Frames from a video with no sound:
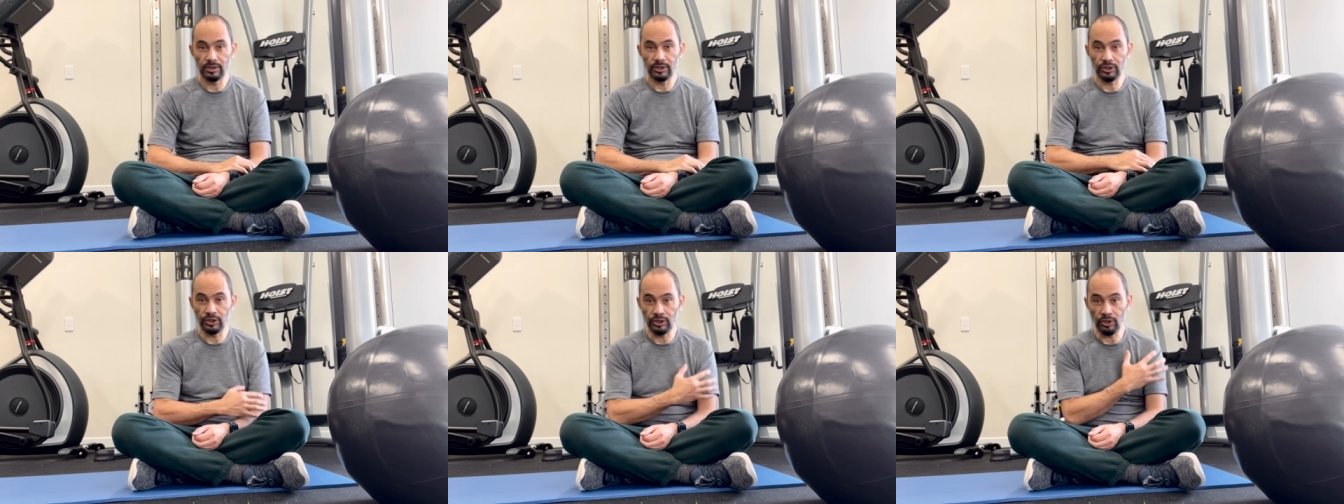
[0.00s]

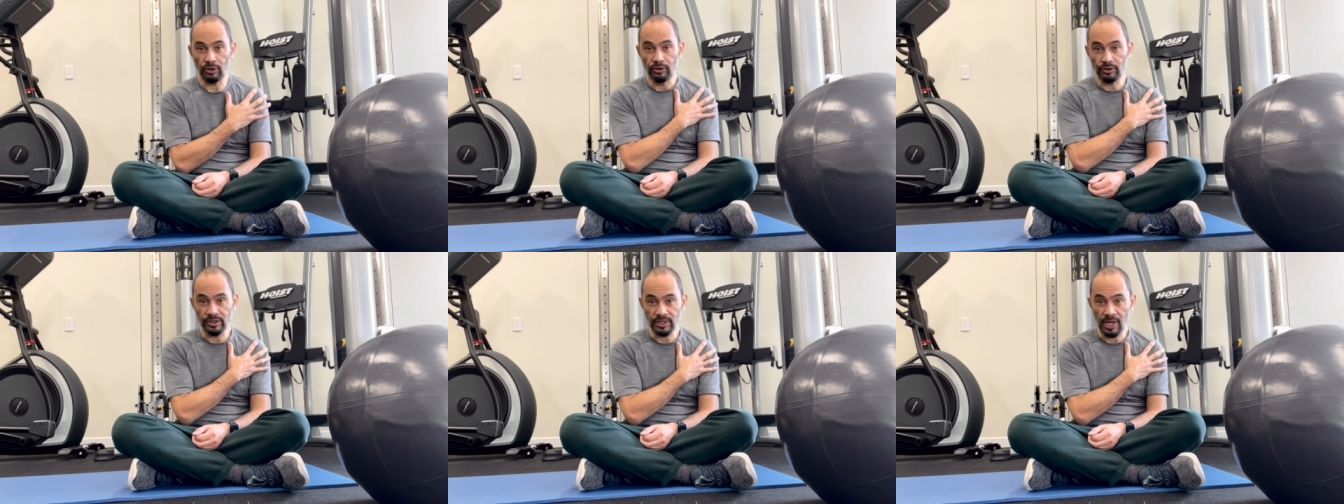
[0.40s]
Your
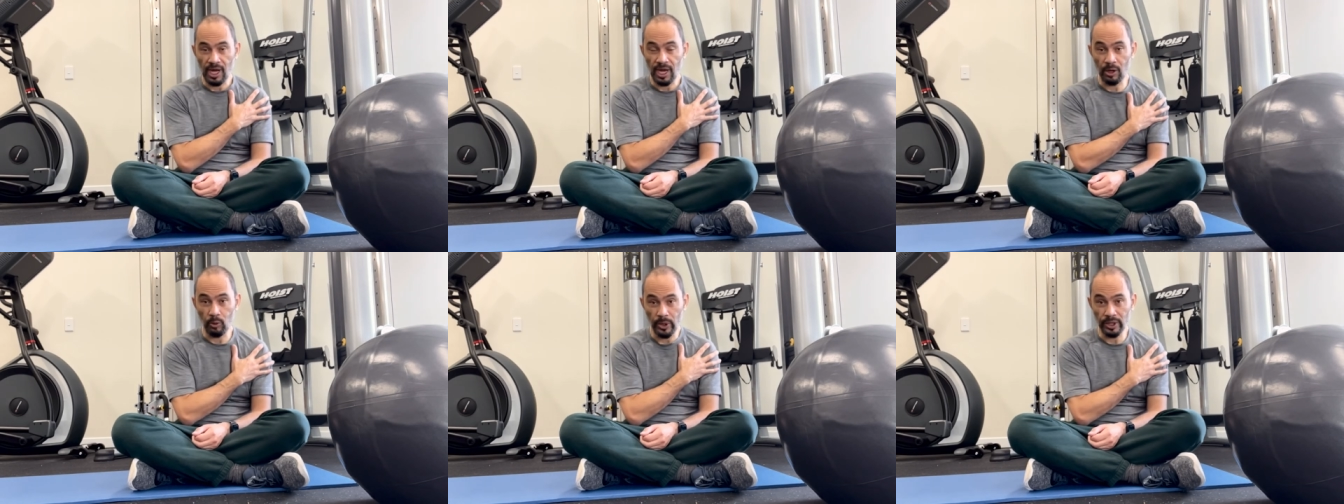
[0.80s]
shoulder is the
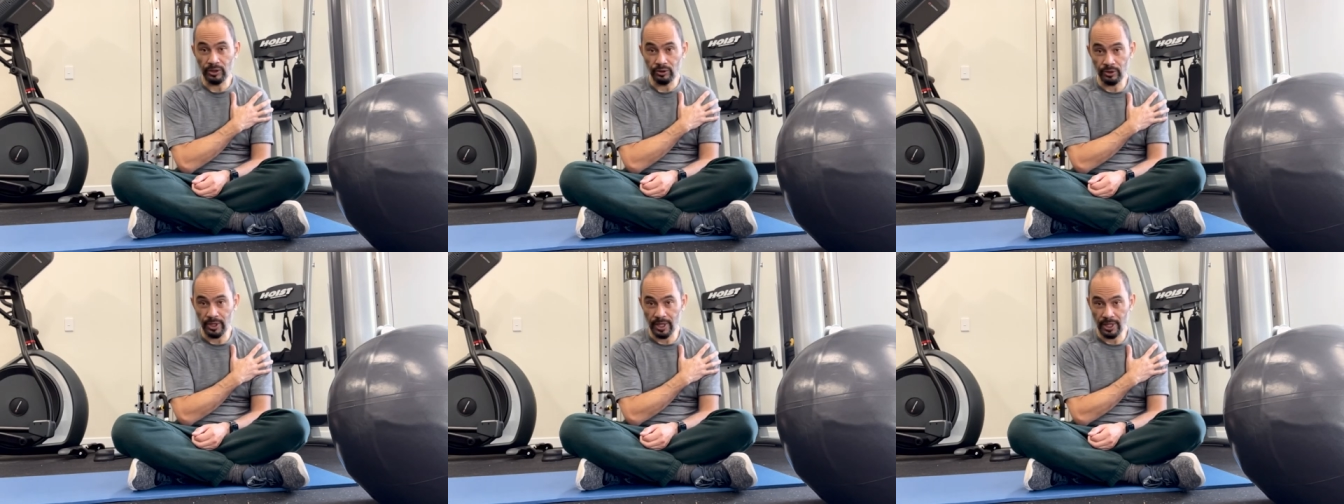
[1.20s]
highway to
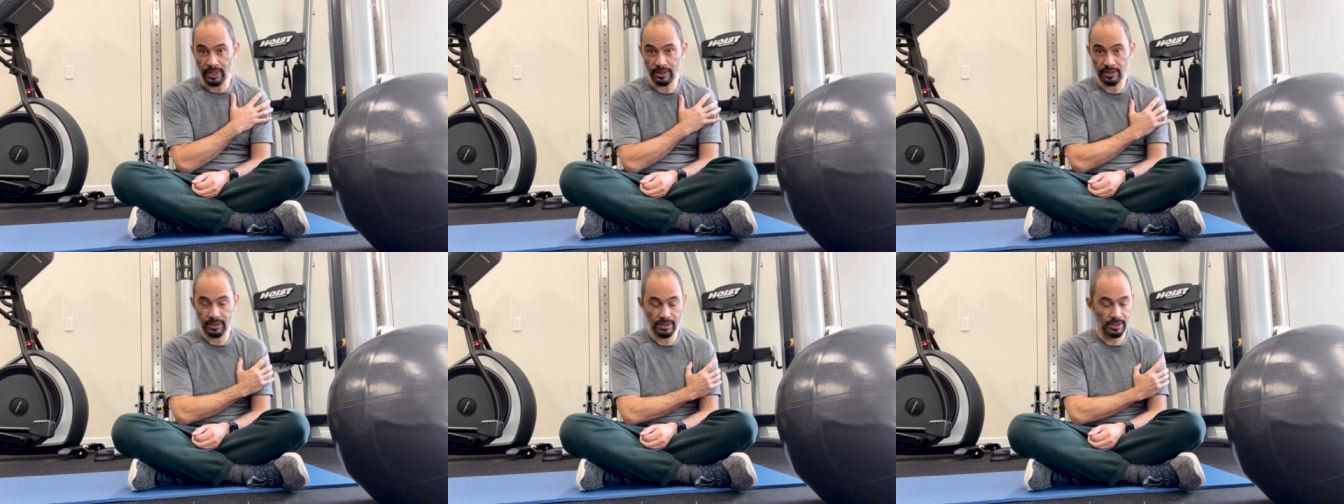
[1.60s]
your
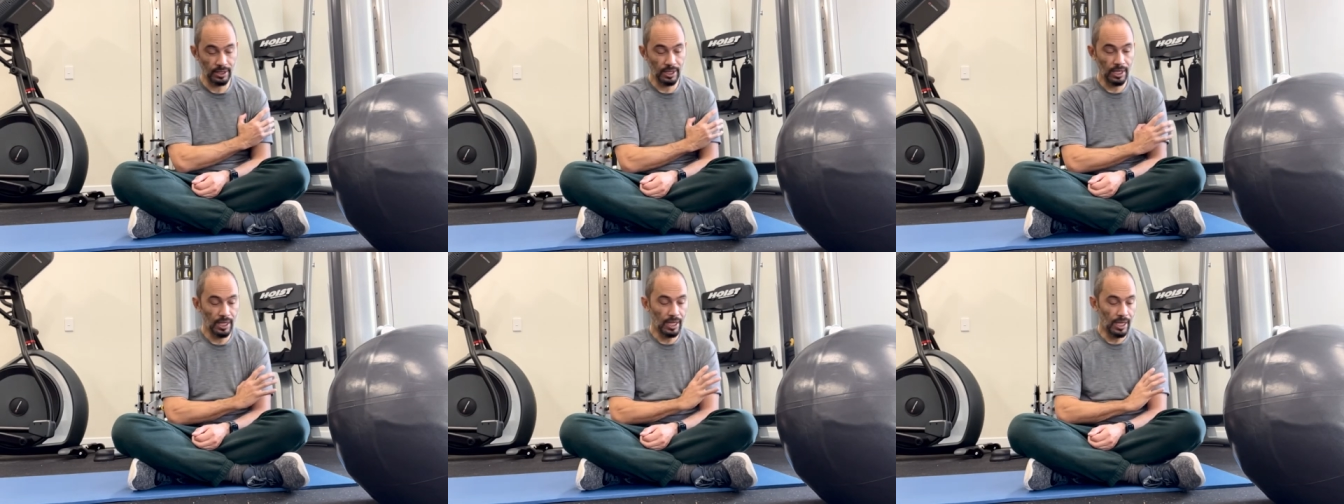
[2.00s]
hand,
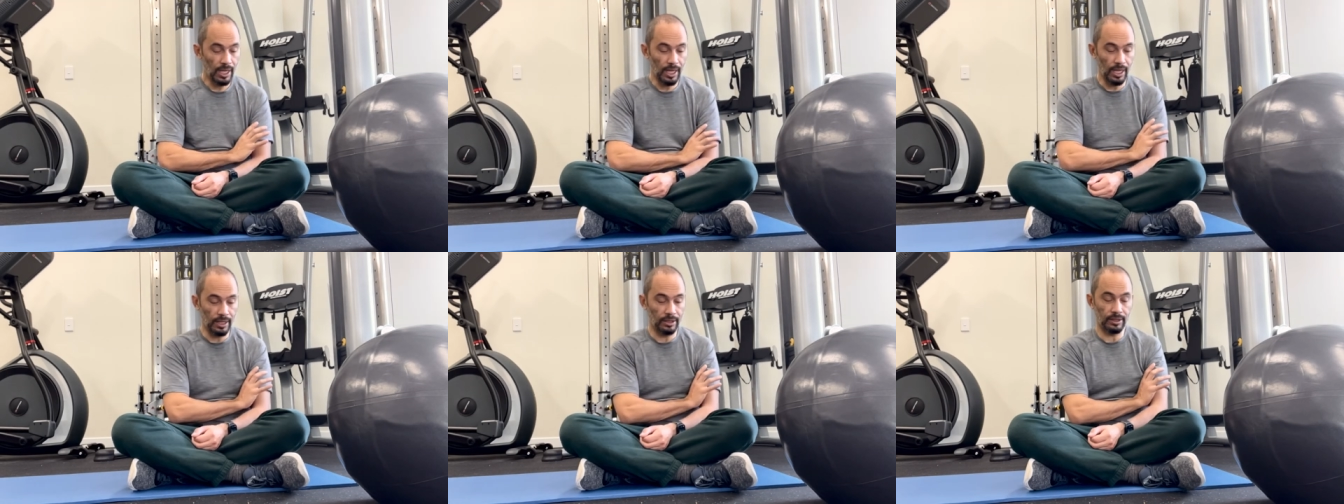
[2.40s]

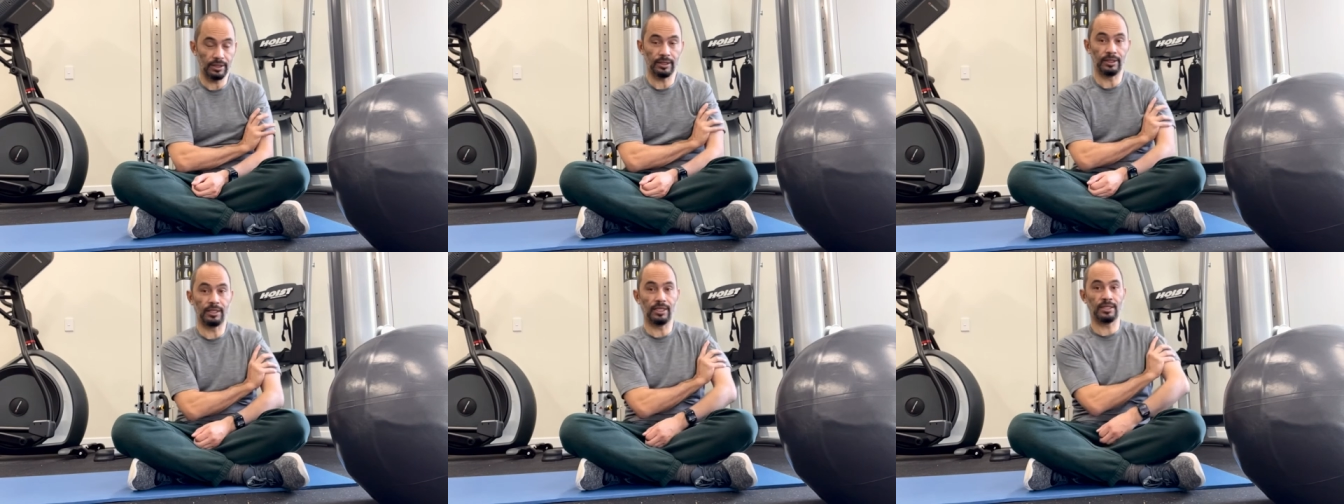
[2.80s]
and
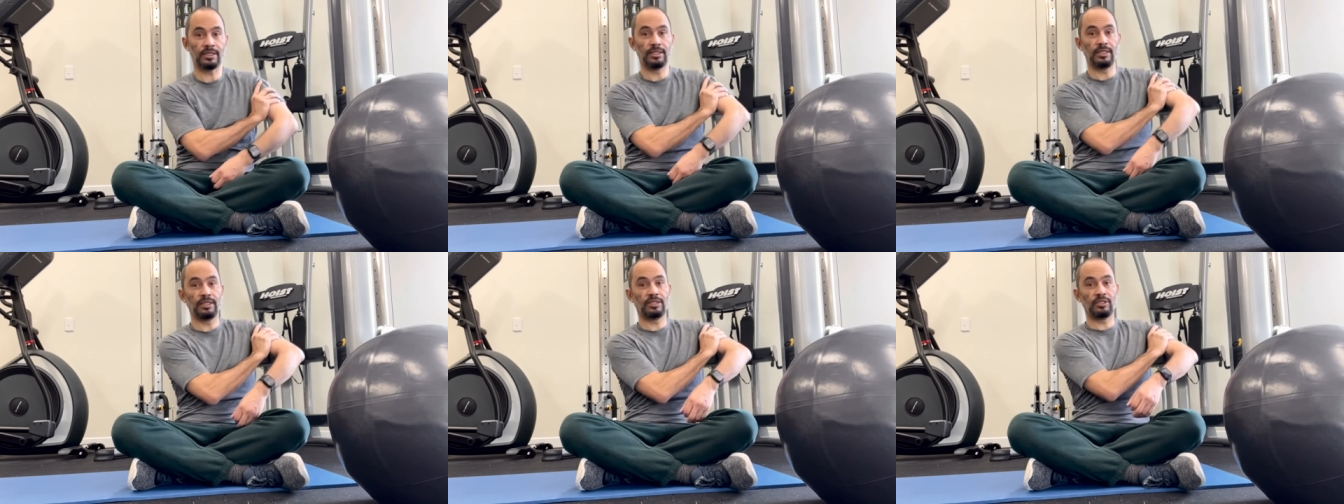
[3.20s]
this
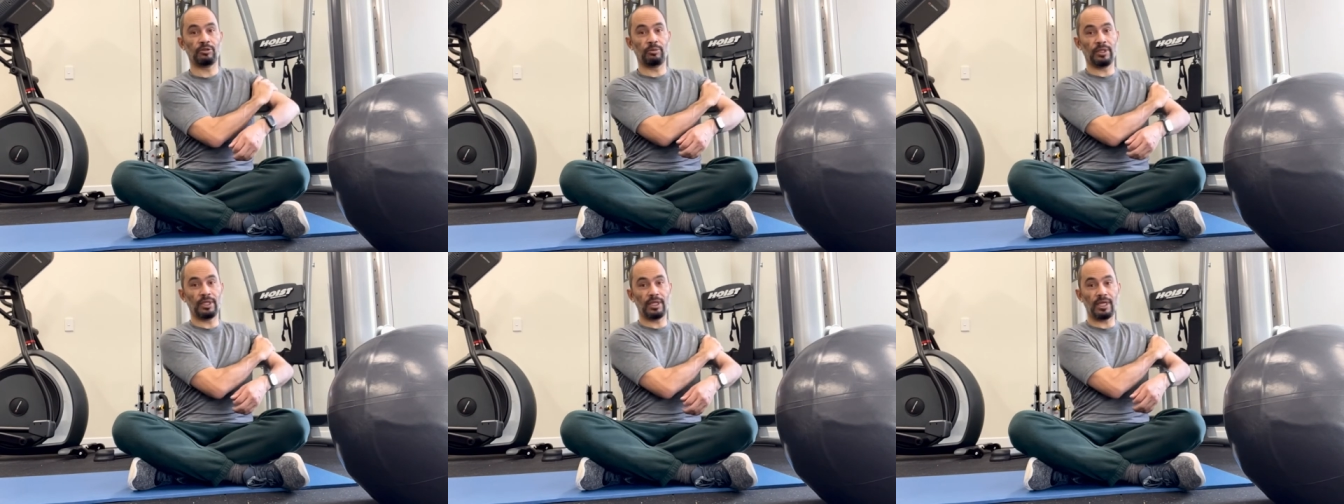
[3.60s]
needs to
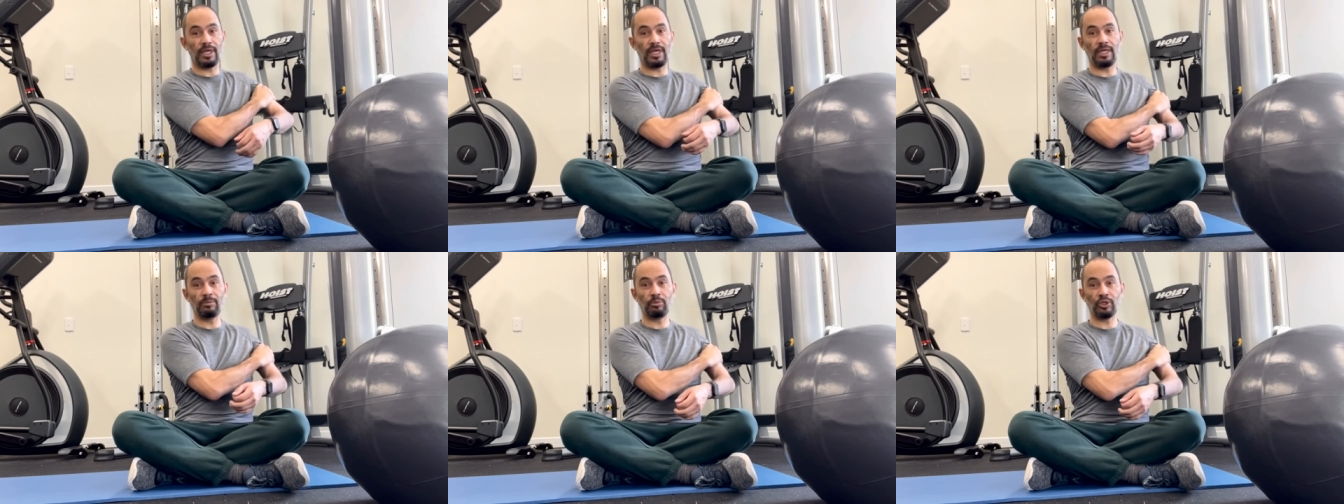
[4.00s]
be
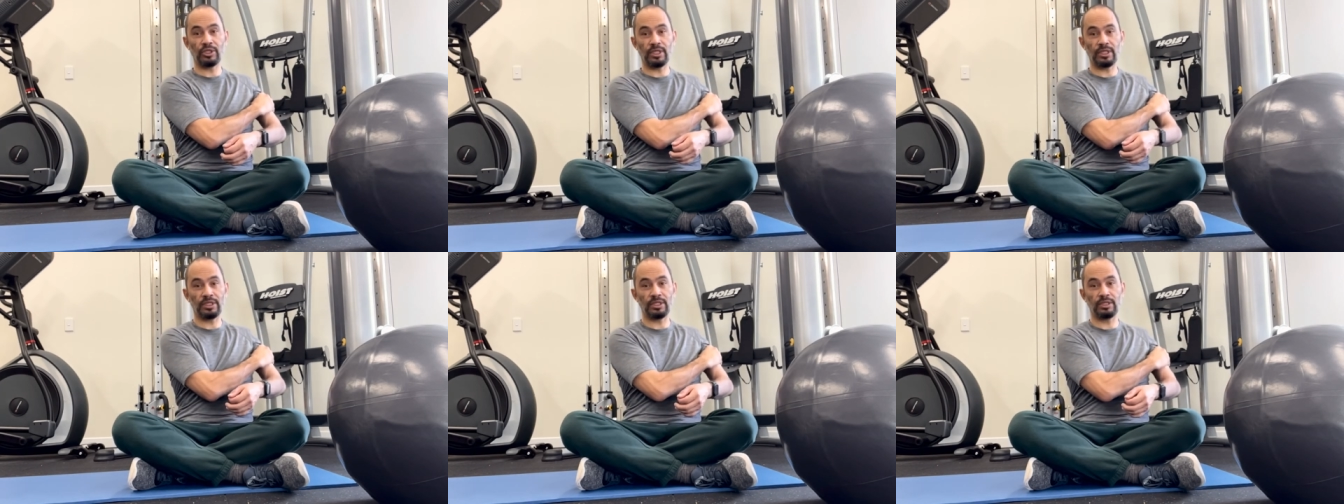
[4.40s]
in
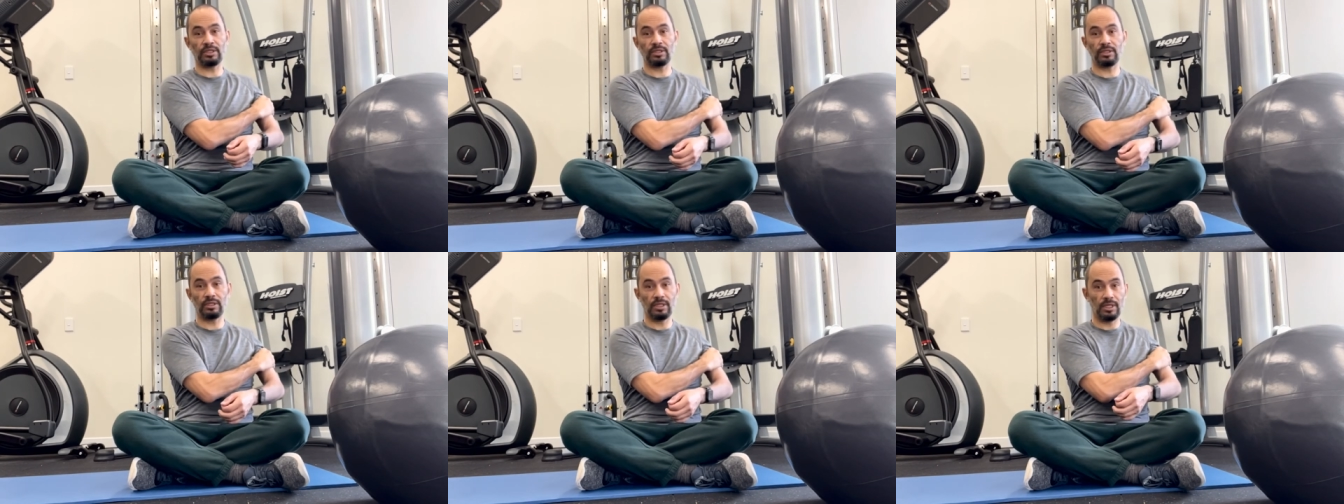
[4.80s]

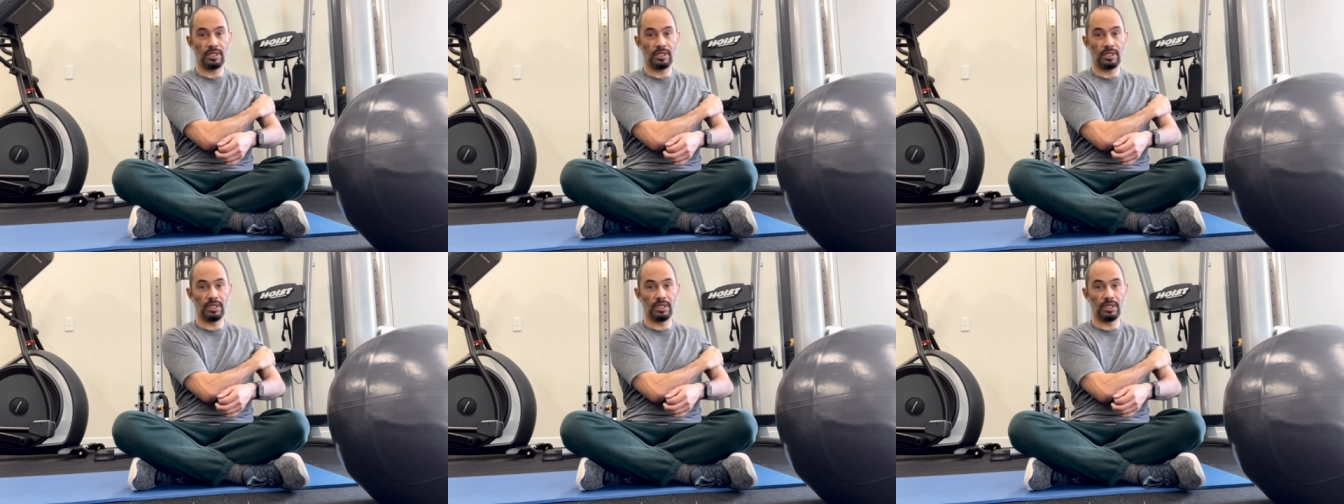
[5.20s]
position